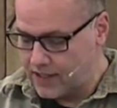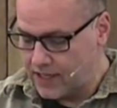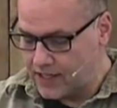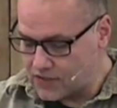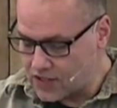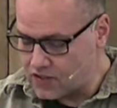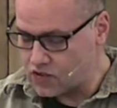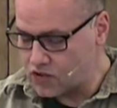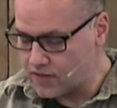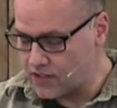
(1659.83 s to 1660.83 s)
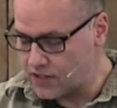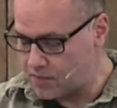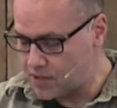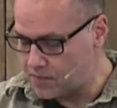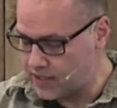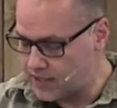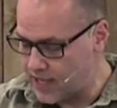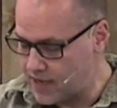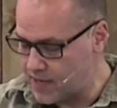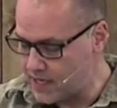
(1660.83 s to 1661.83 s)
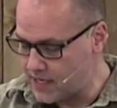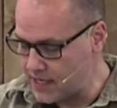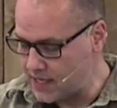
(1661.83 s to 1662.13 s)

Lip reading: and said, serve it to the people that they may eat.